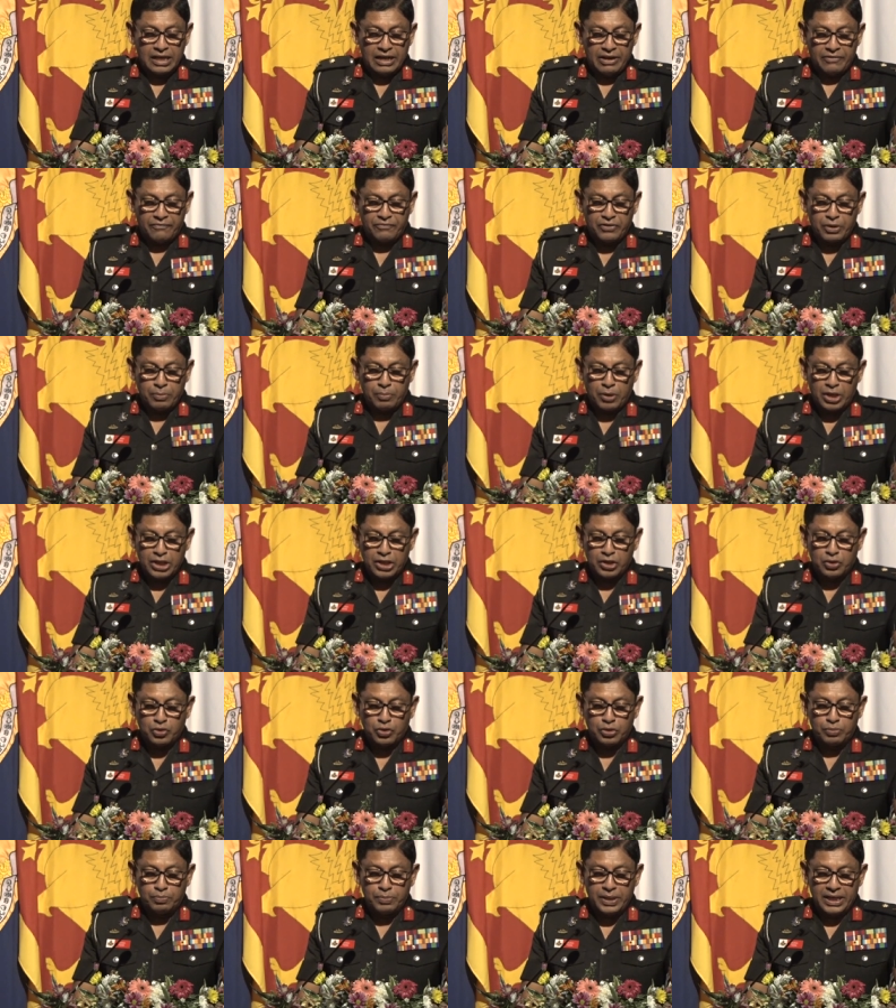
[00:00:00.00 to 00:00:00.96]
everybody
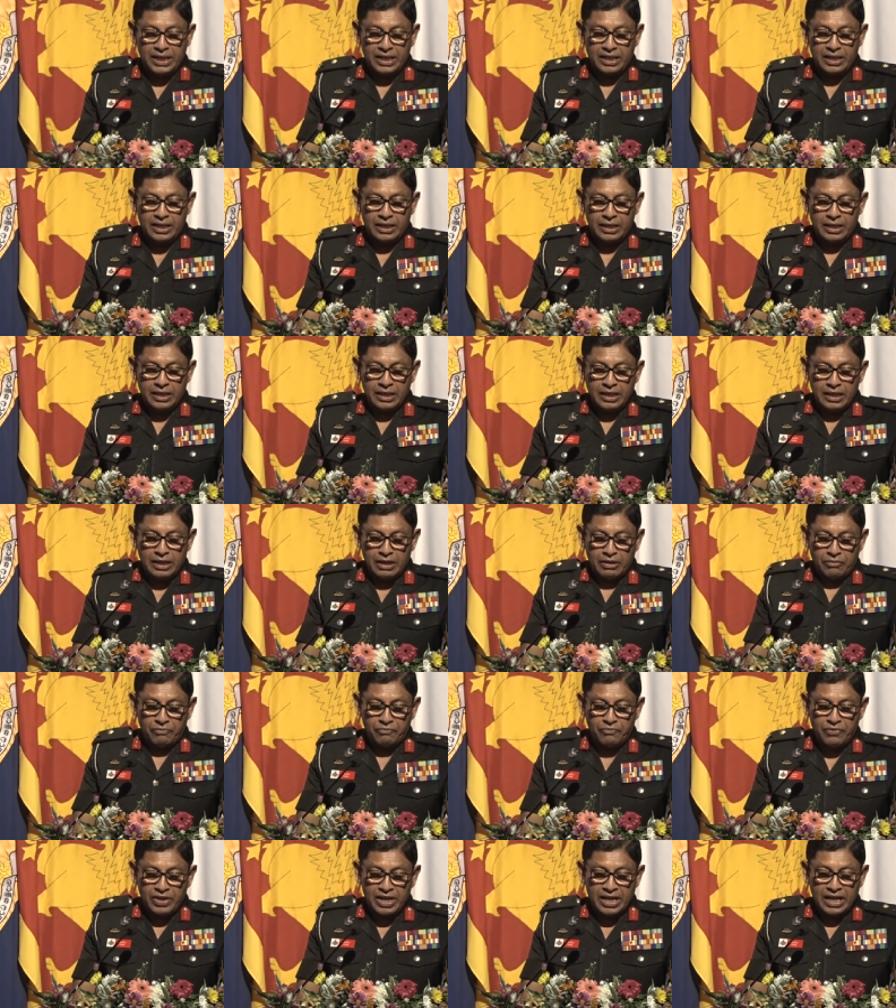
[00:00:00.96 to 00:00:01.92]
could be
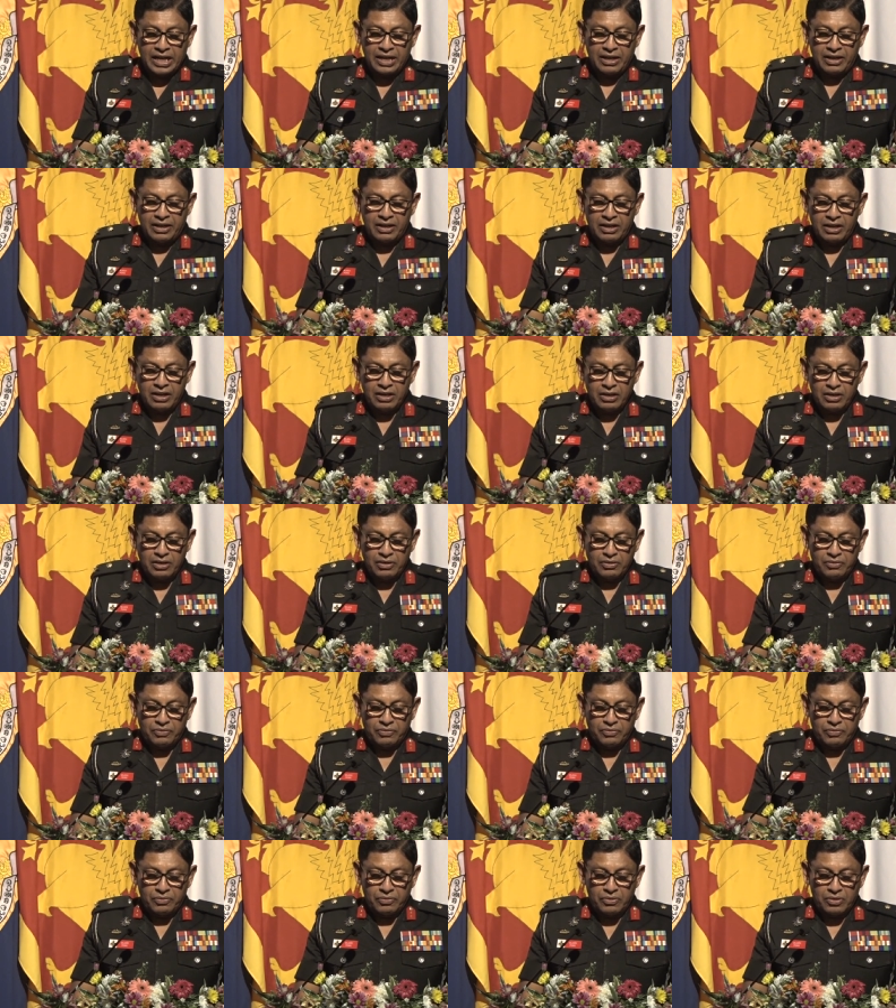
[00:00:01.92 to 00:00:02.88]
very
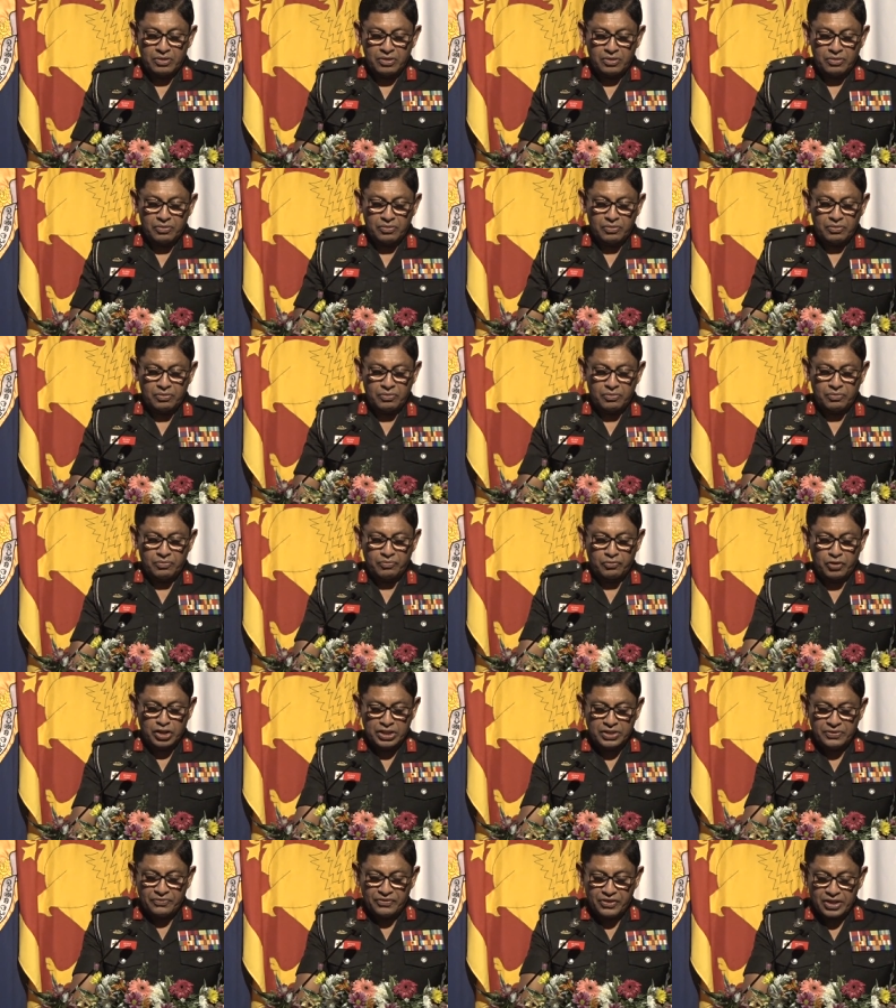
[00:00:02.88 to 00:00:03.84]

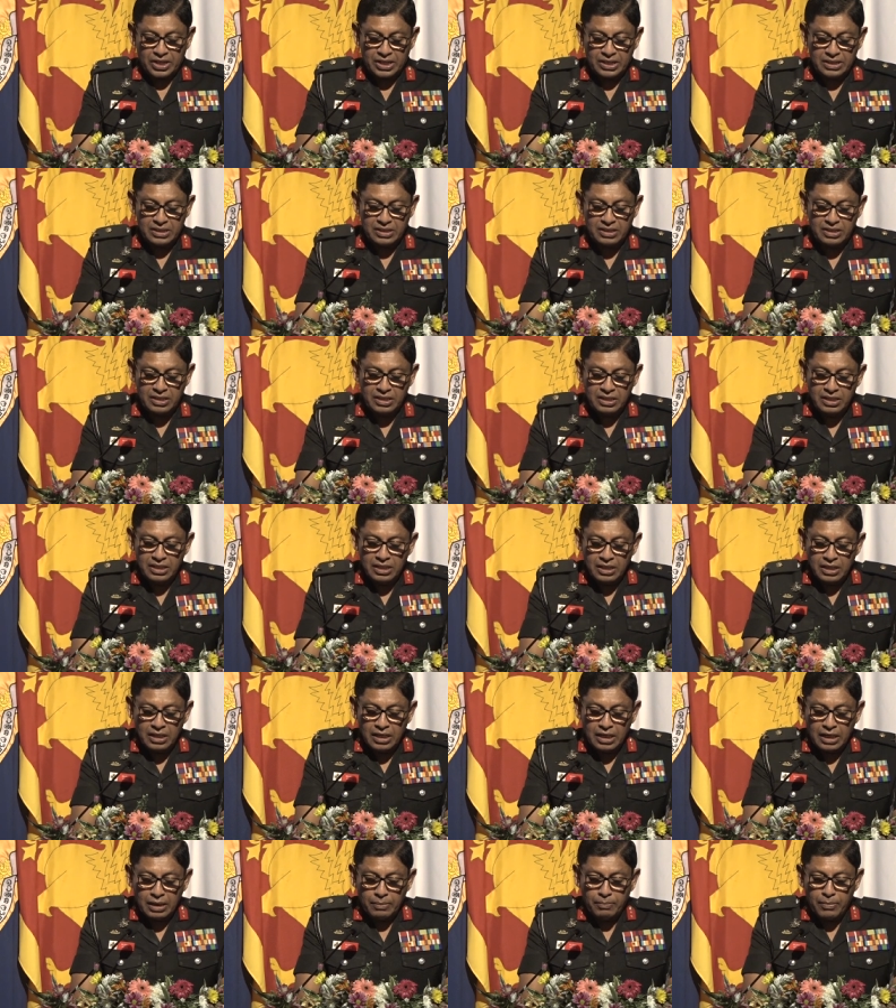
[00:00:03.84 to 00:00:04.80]
vociferous
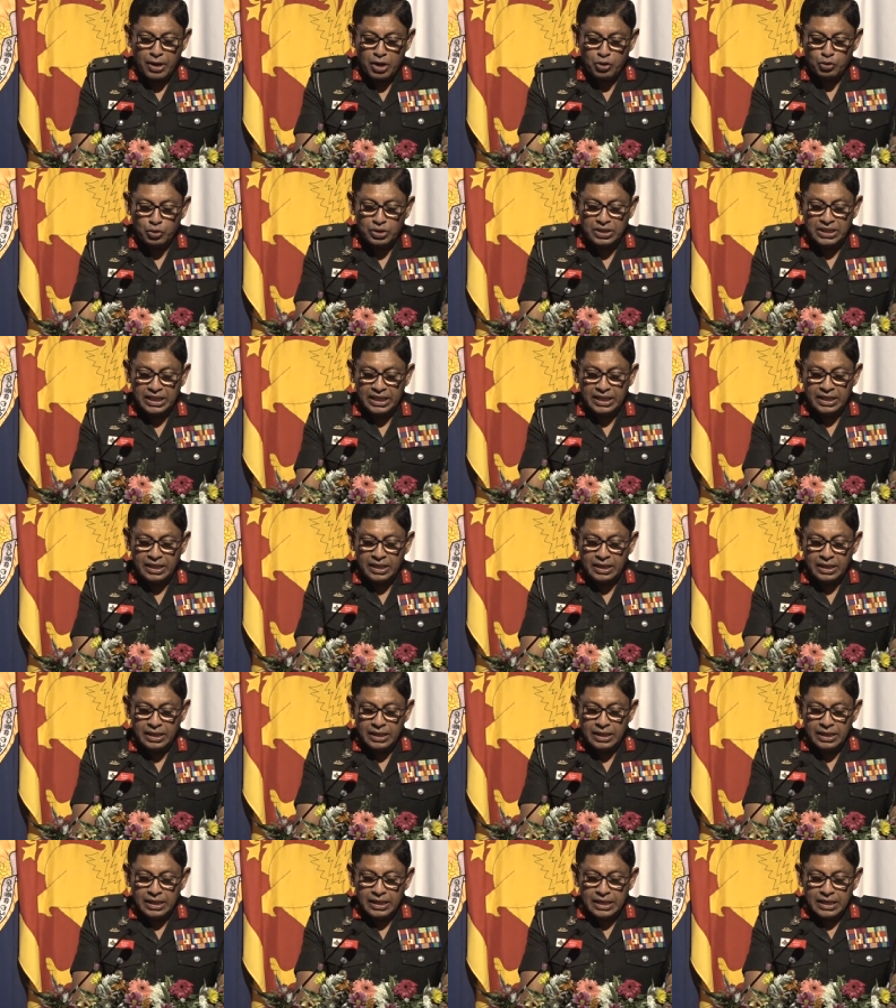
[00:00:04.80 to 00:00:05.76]
about
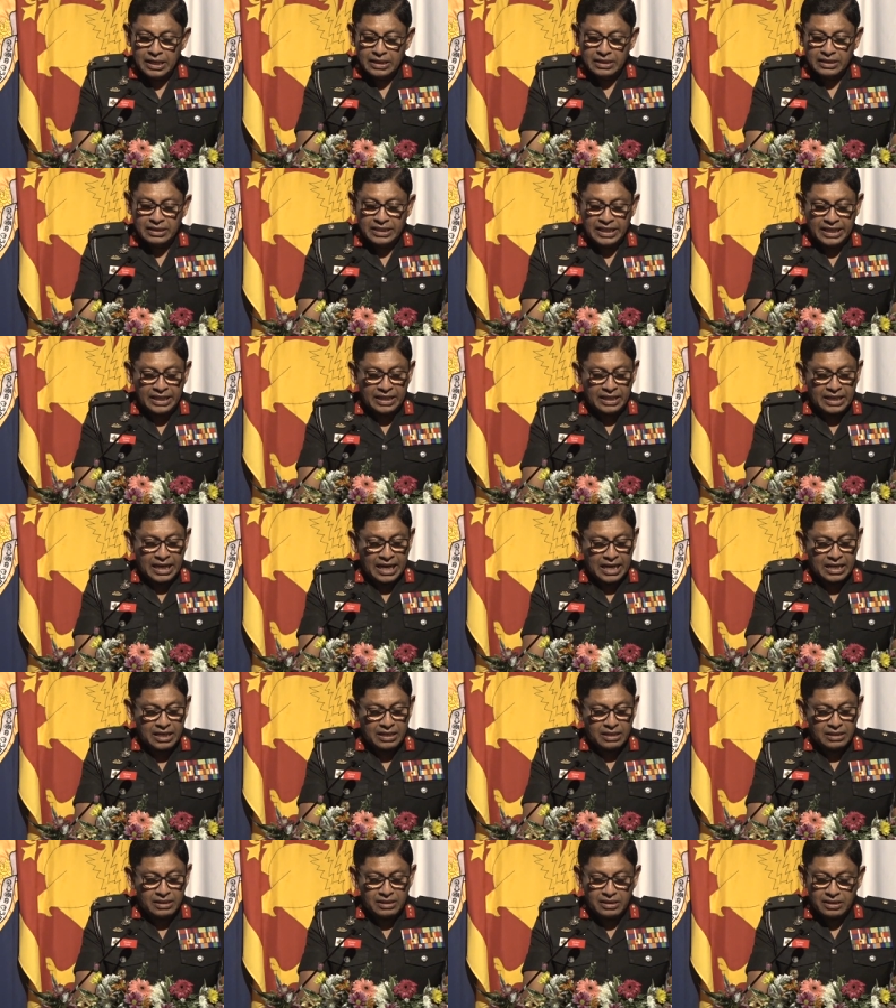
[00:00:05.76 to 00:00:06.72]
the thing
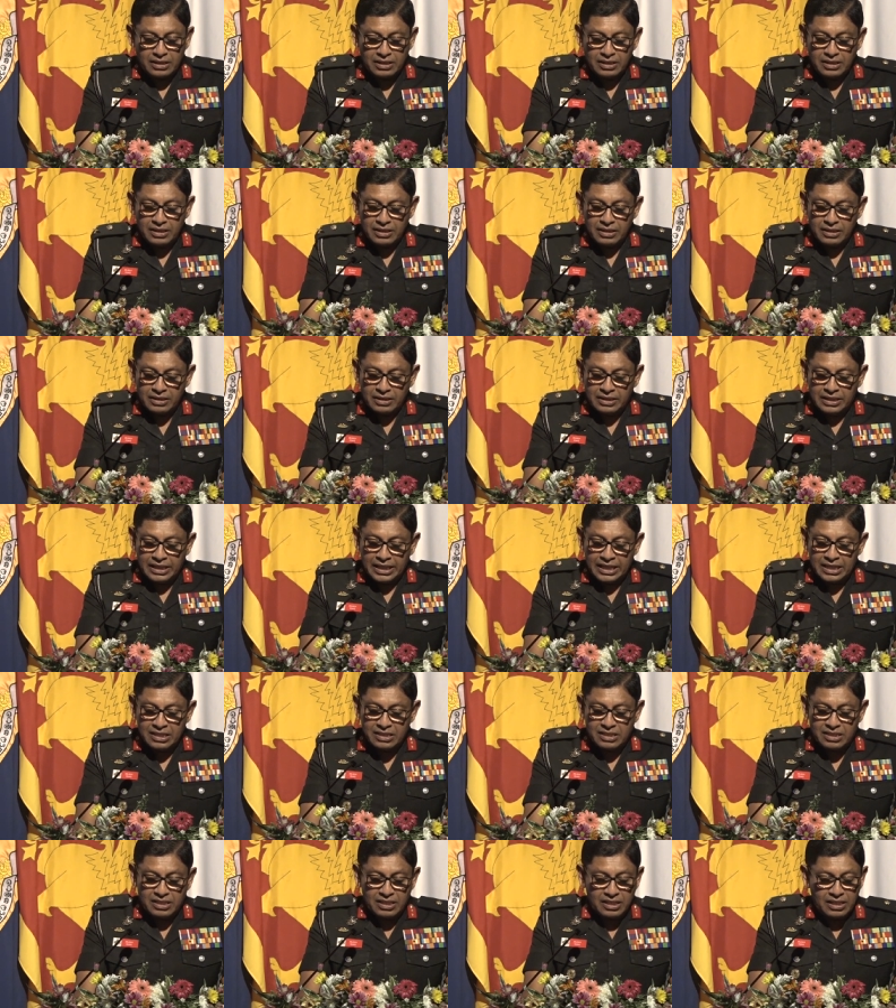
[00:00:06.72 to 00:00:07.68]

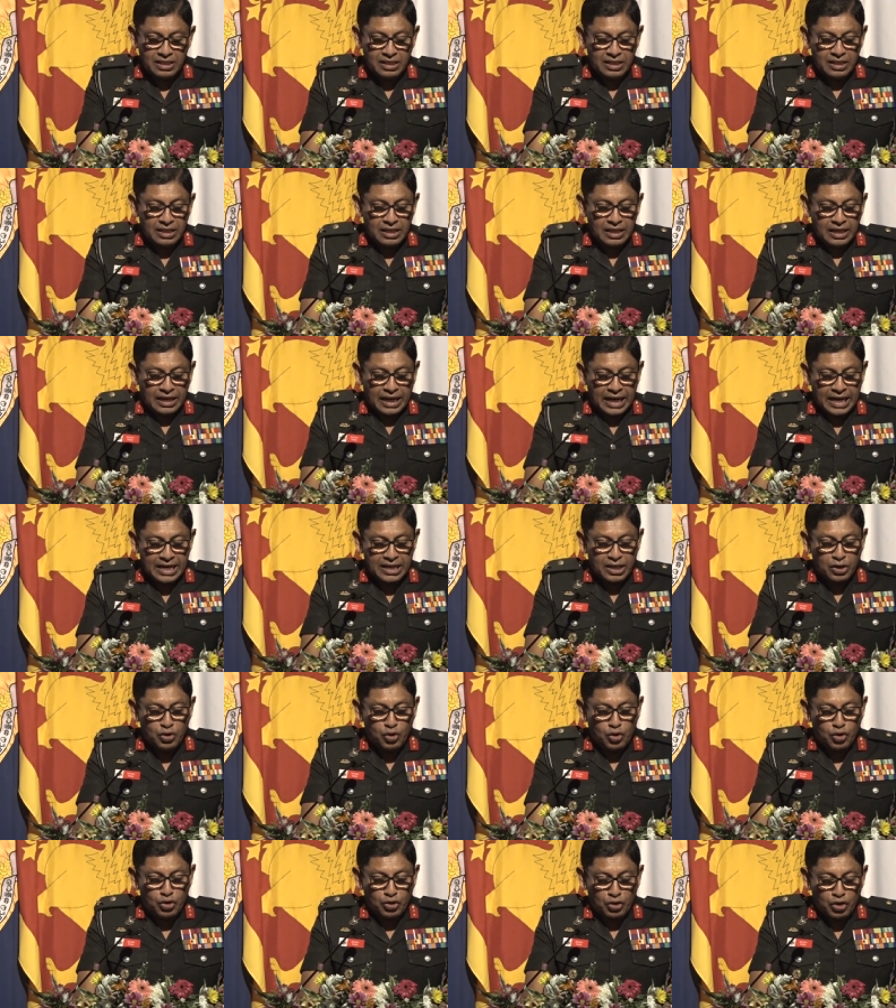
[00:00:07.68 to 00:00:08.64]
things can
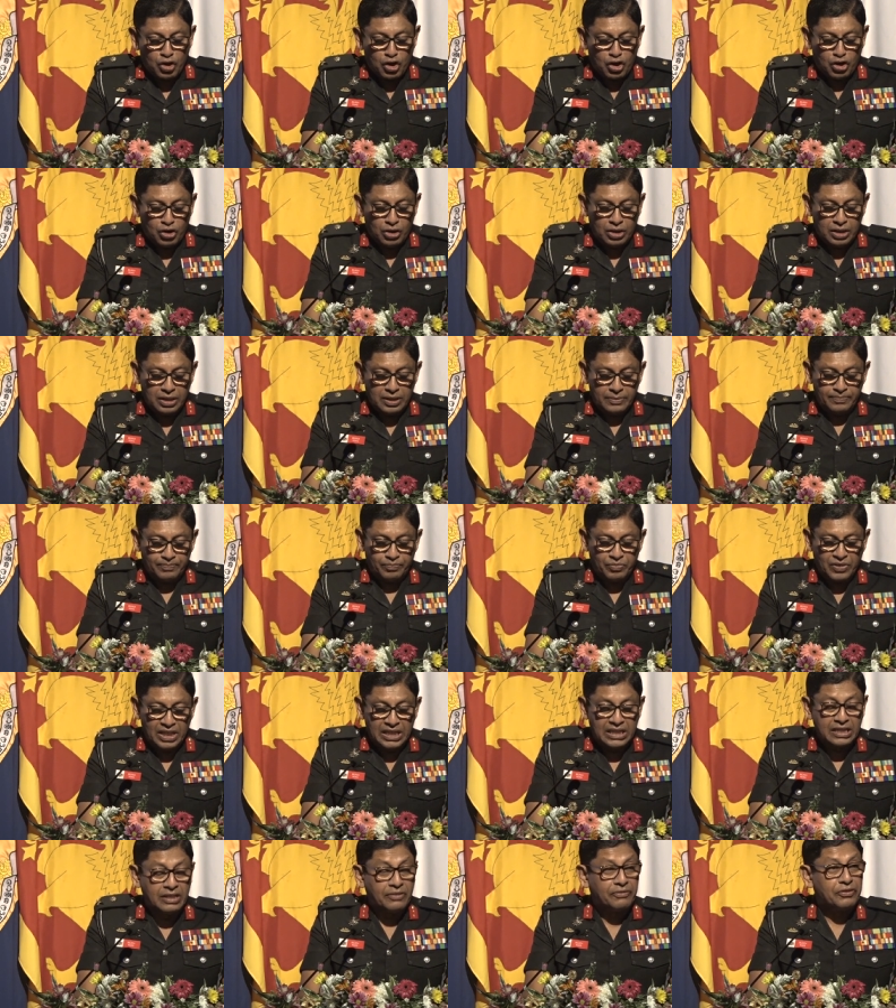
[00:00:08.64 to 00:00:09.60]
go wrong
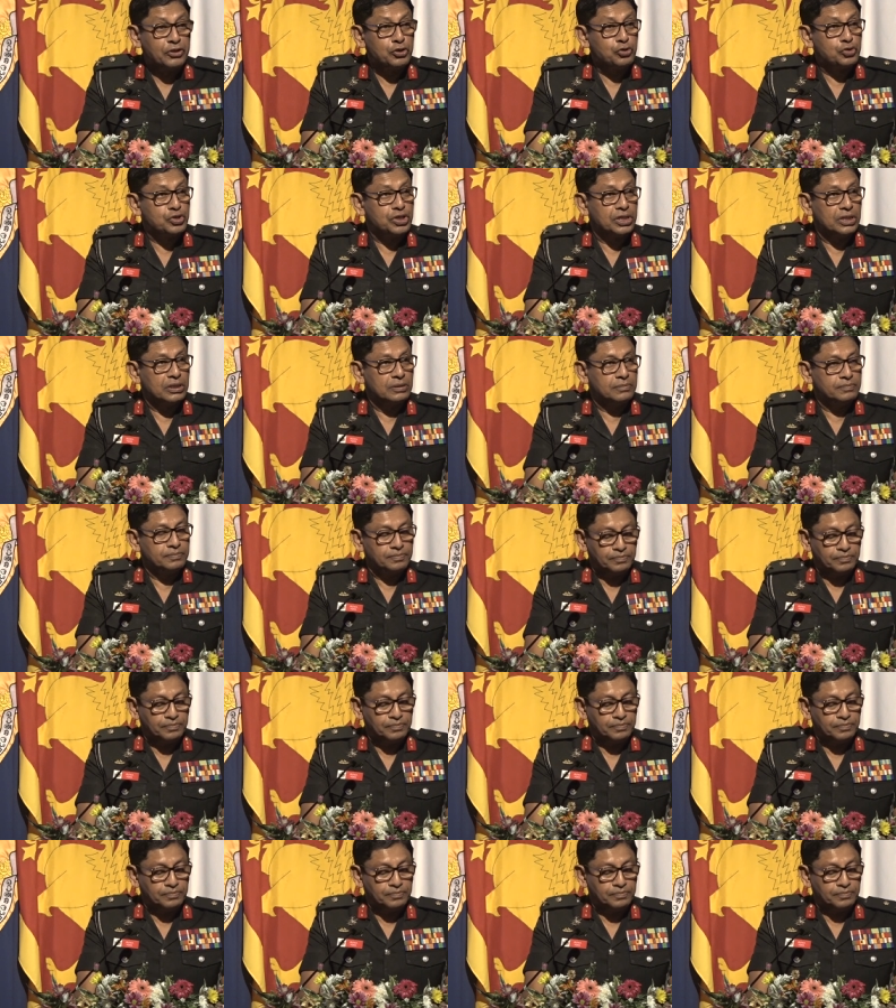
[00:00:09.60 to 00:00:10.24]
in the future.